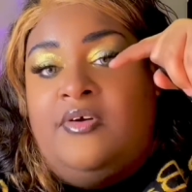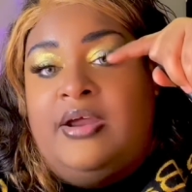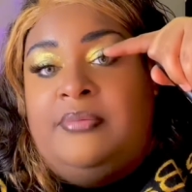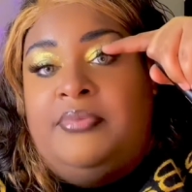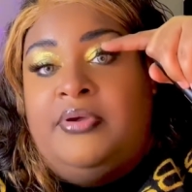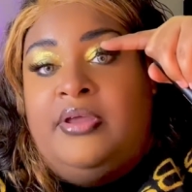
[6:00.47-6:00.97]
I
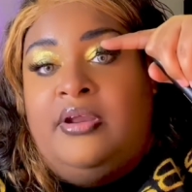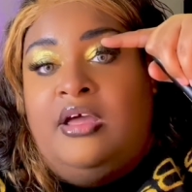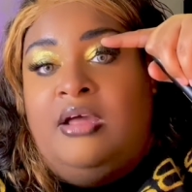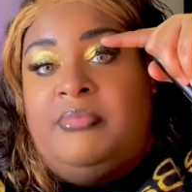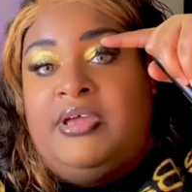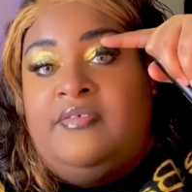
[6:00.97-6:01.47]
put
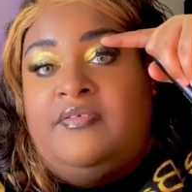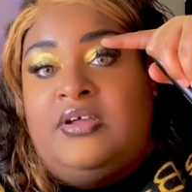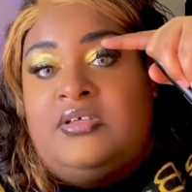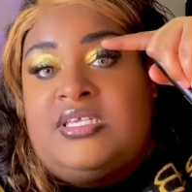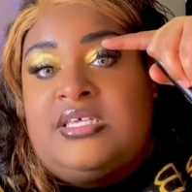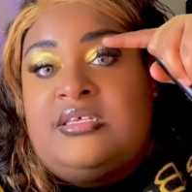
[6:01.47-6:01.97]
on my
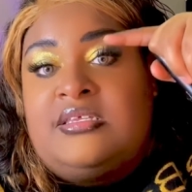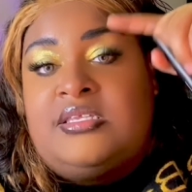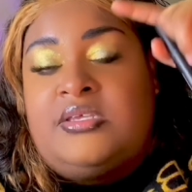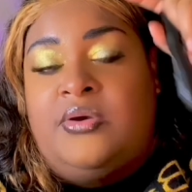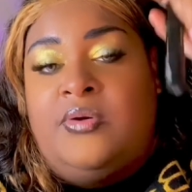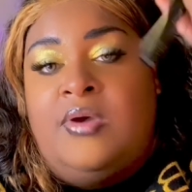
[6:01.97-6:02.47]
falsies.
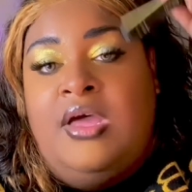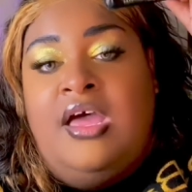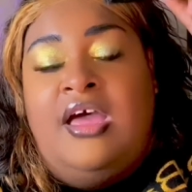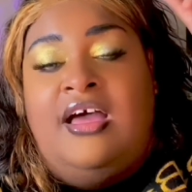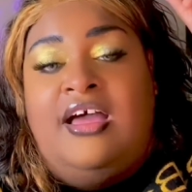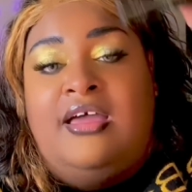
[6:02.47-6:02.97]
So
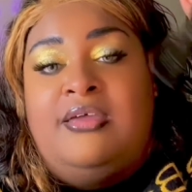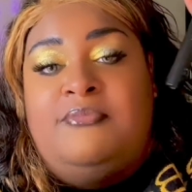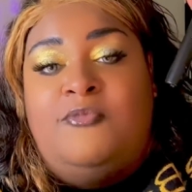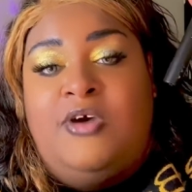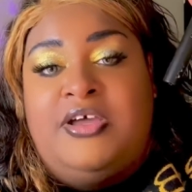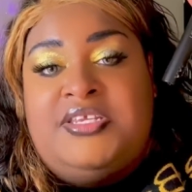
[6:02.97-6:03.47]
I'm
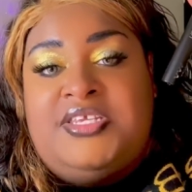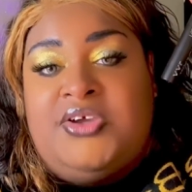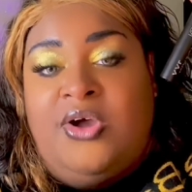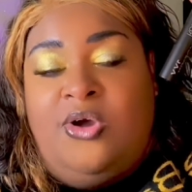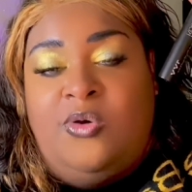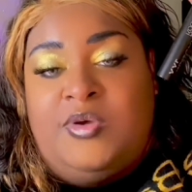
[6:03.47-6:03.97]
one to
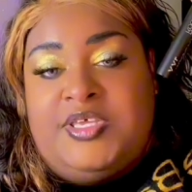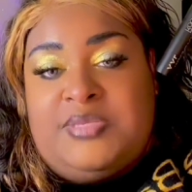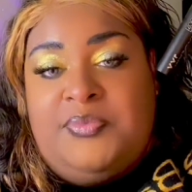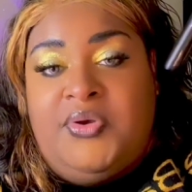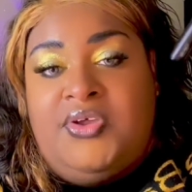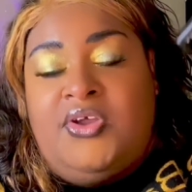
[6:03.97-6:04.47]
always
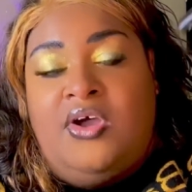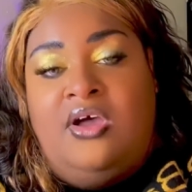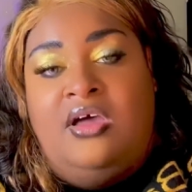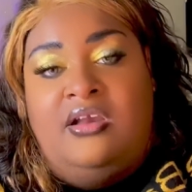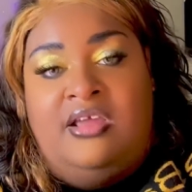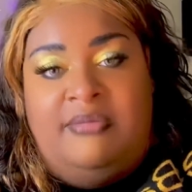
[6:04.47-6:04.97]
put
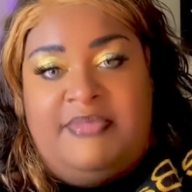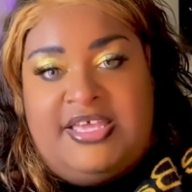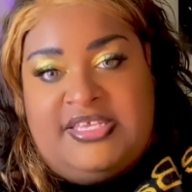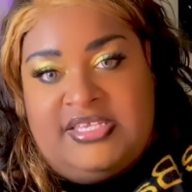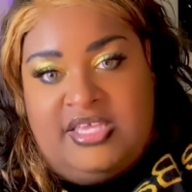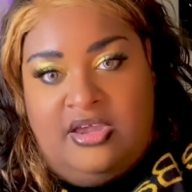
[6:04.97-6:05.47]
on a
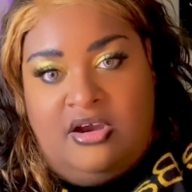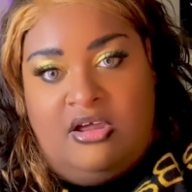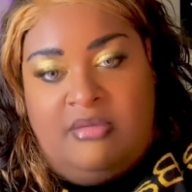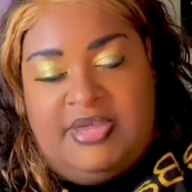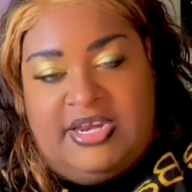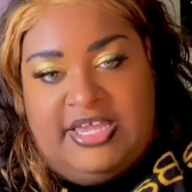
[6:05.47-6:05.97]
mascara
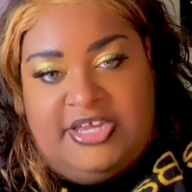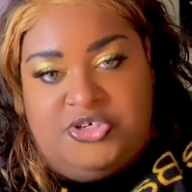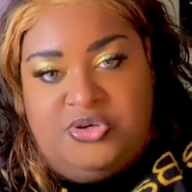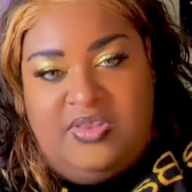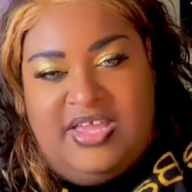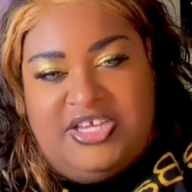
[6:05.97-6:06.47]
on my
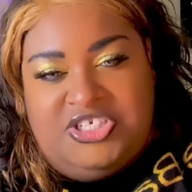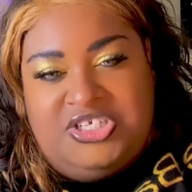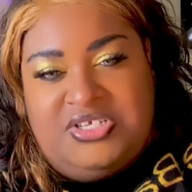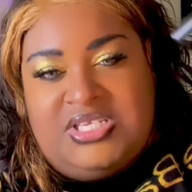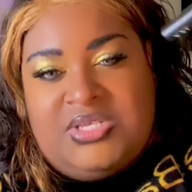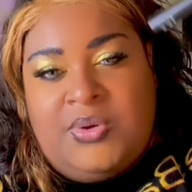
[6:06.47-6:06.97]
natural
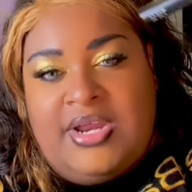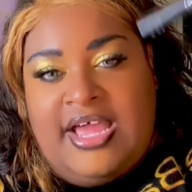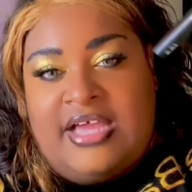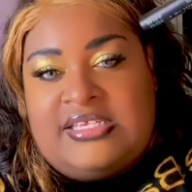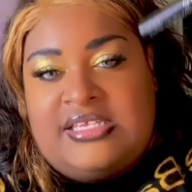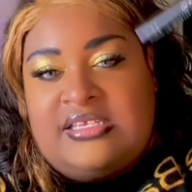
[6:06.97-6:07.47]
lashes so it
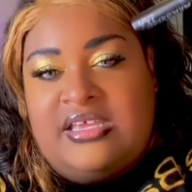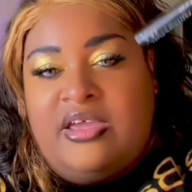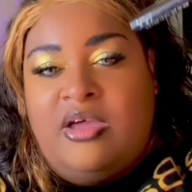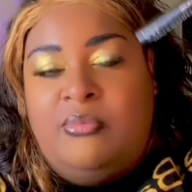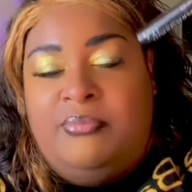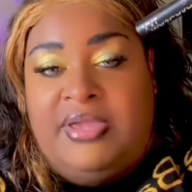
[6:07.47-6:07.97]
acts as like
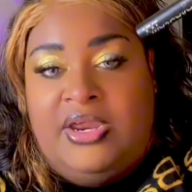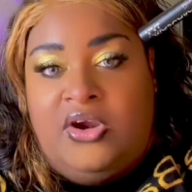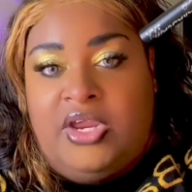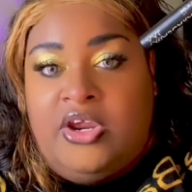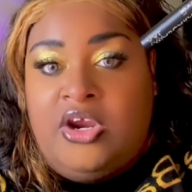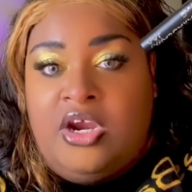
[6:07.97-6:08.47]
a
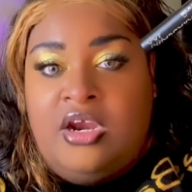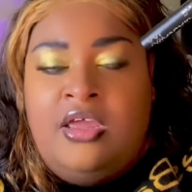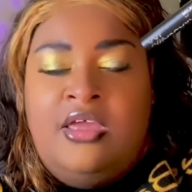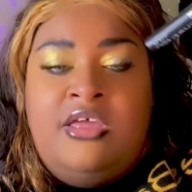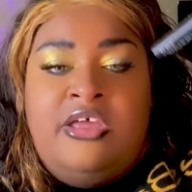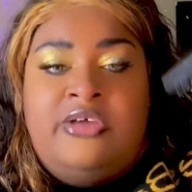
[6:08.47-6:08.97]
barrier
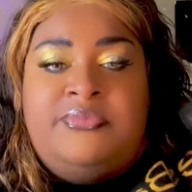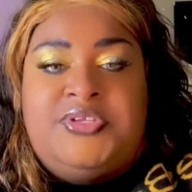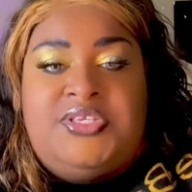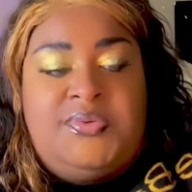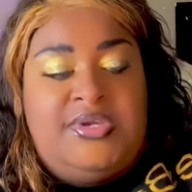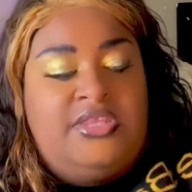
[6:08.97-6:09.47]

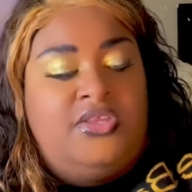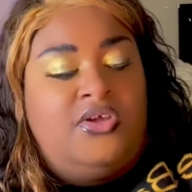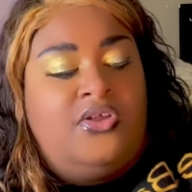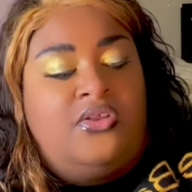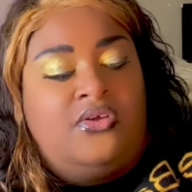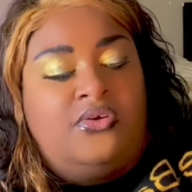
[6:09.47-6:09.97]
between the
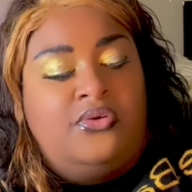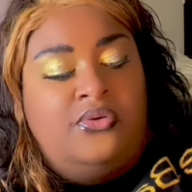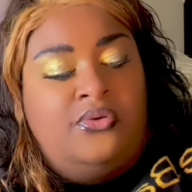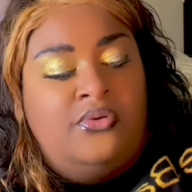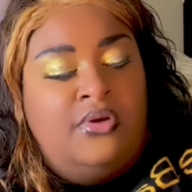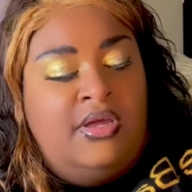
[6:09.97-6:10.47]

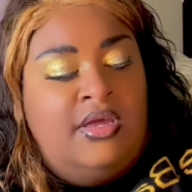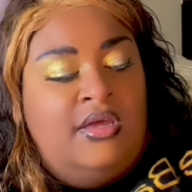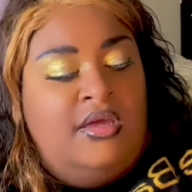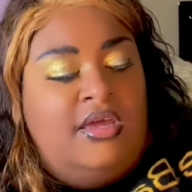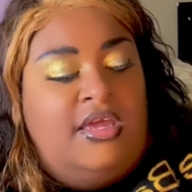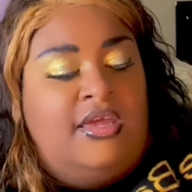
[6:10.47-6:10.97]
glue
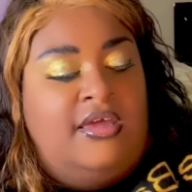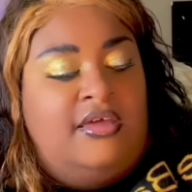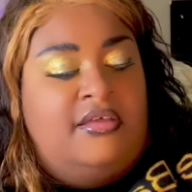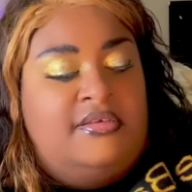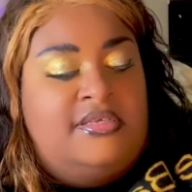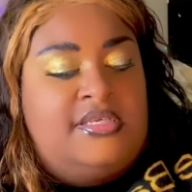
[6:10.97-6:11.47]

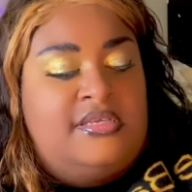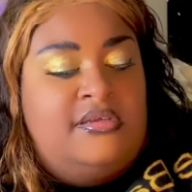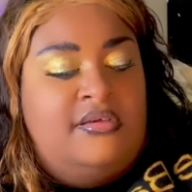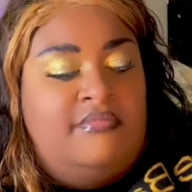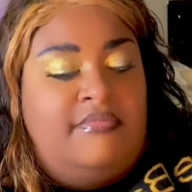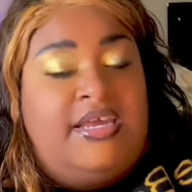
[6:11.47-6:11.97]
and
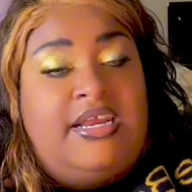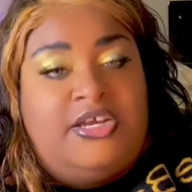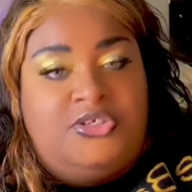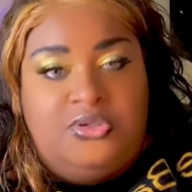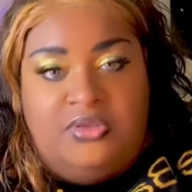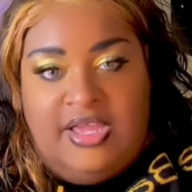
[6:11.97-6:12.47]
my
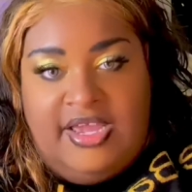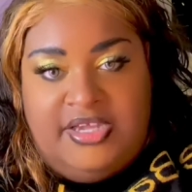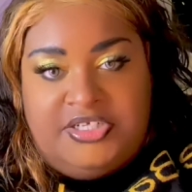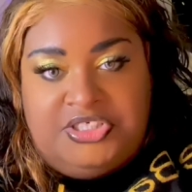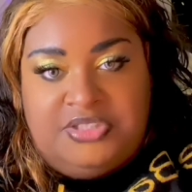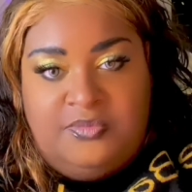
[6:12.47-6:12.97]
natural
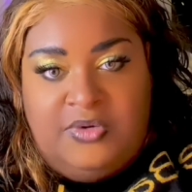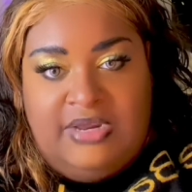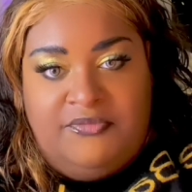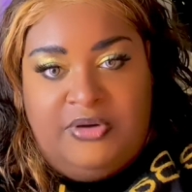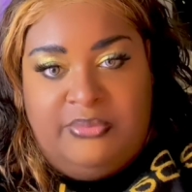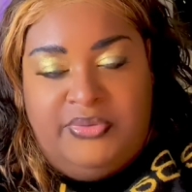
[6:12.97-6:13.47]
lash
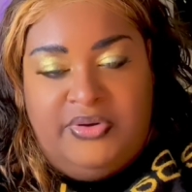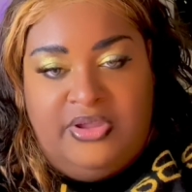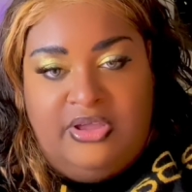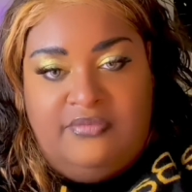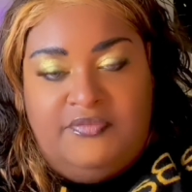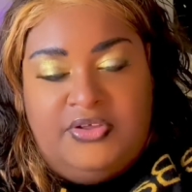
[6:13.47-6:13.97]
whenever I'm putting
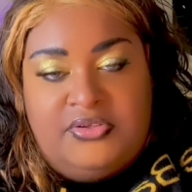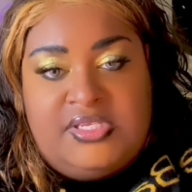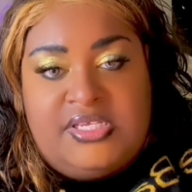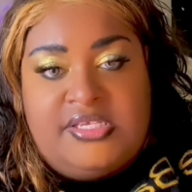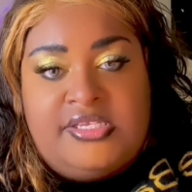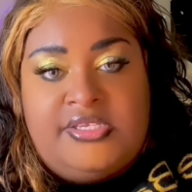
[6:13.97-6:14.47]
on
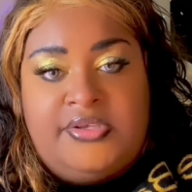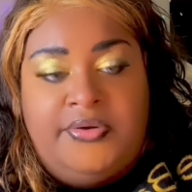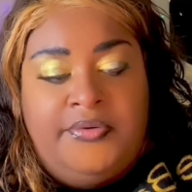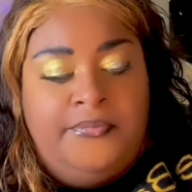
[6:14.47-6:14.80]
falsies. So